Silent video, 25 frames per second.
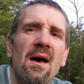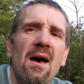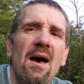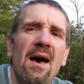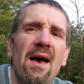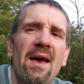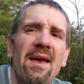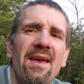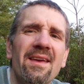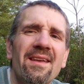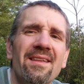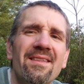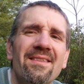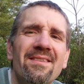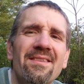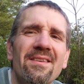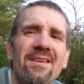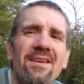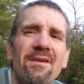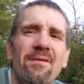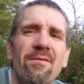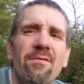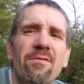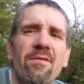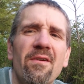Hi, it's
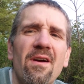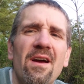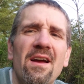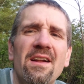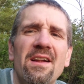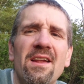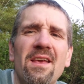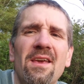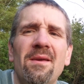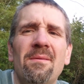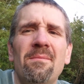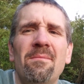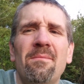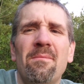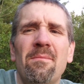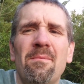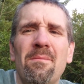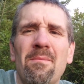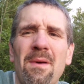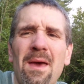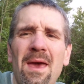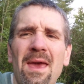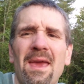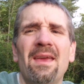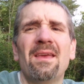uh, Friday,
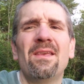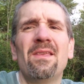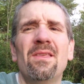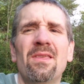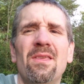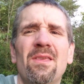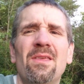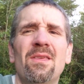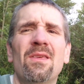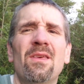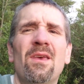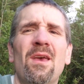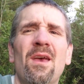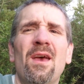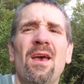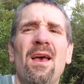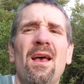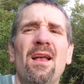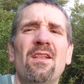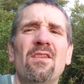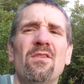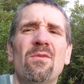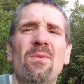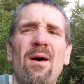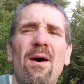May
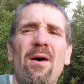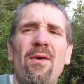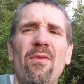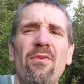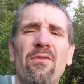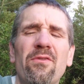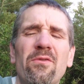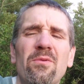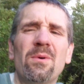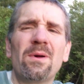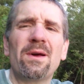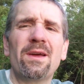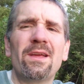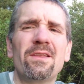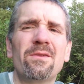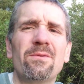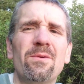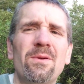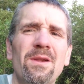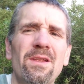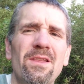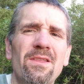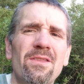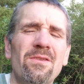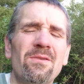12th,
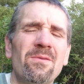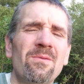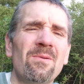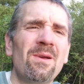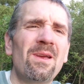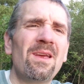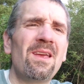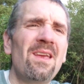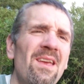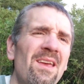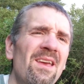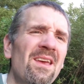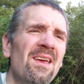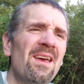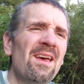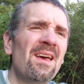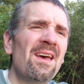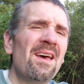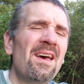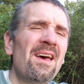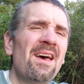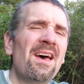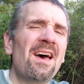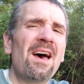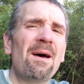2023.
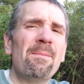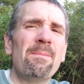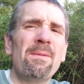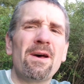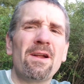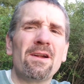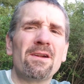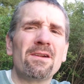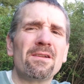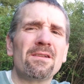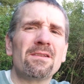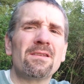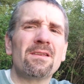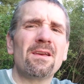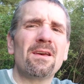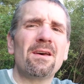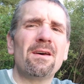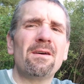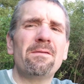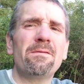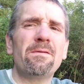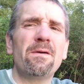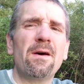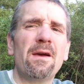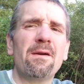I'm out at uh,
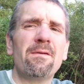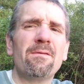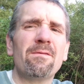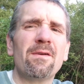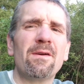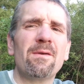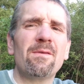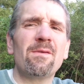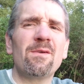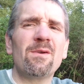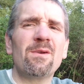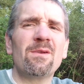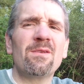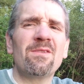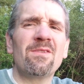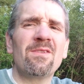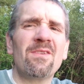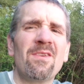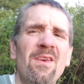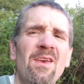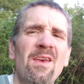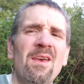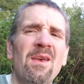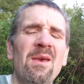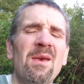Five Rivers.
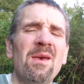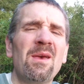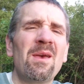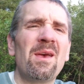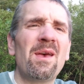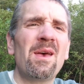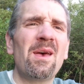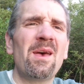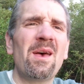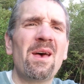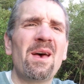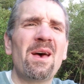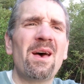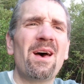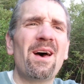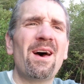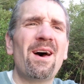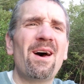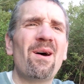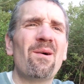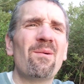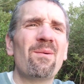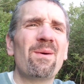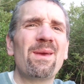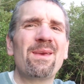
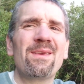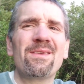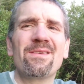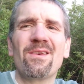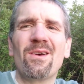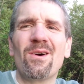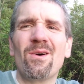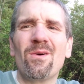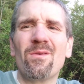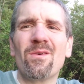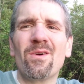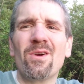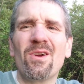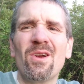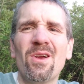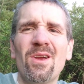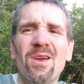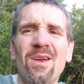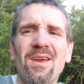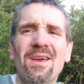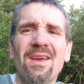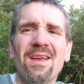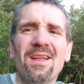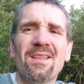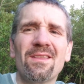Uh, week's over.
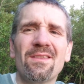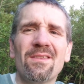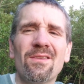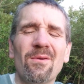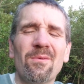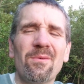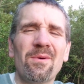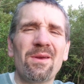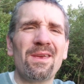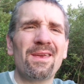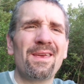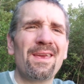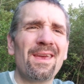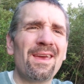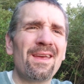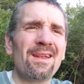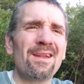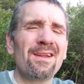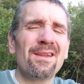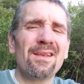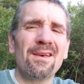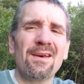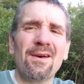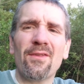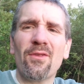It's the
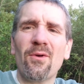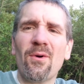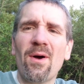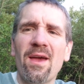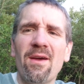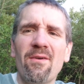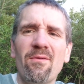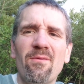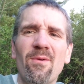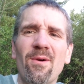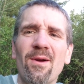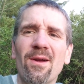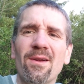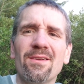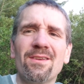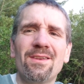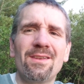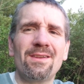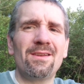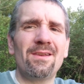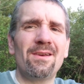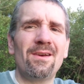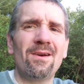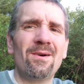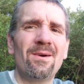weekend. Although I have work to
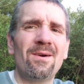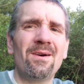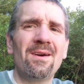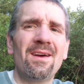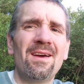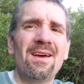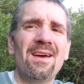do.